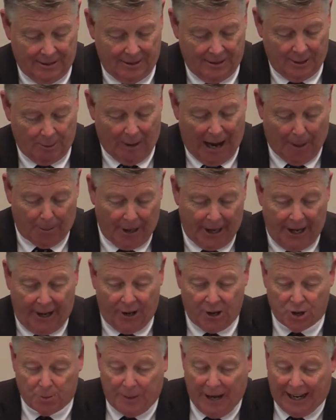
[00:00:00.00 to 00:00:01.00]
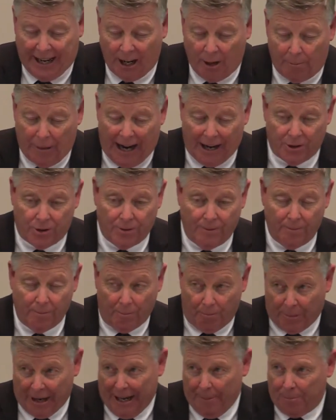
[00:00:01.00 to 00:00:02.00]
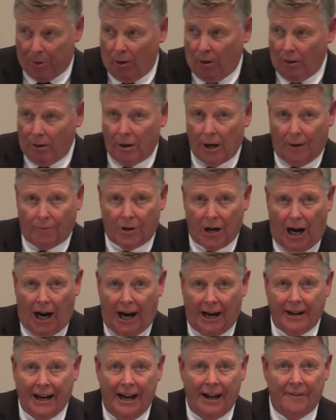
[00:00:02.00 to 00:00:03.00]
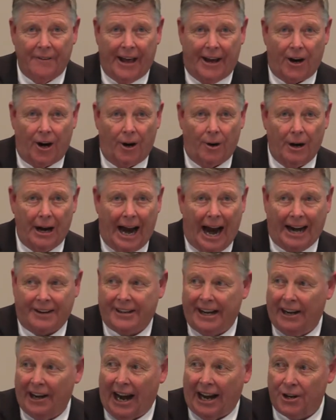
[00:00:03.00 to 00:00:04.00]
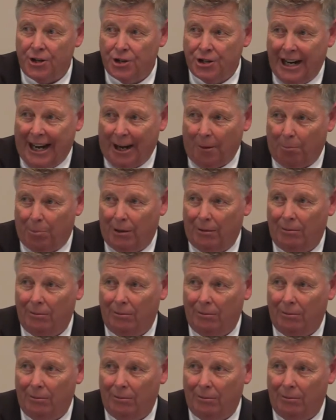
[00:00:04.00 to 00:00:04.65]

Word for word: The Bible here is speaking about people of God that are acting like sheep.